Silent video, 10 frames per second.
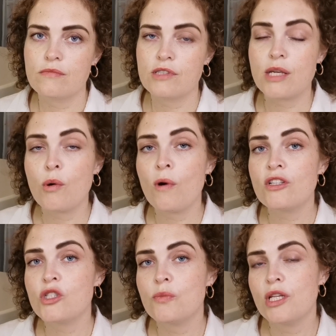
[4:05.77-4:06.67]
So I
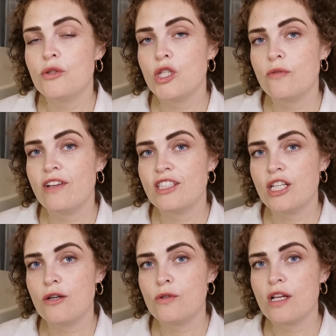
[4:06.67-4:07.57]
watched some YouTube
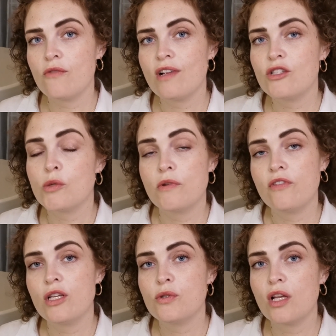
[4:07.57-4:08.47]
videos and read some
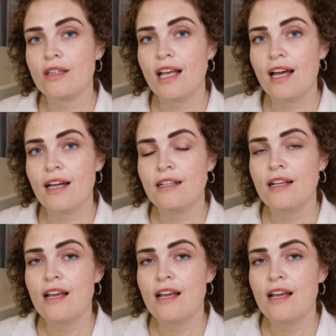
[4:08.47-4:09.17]
reviews online,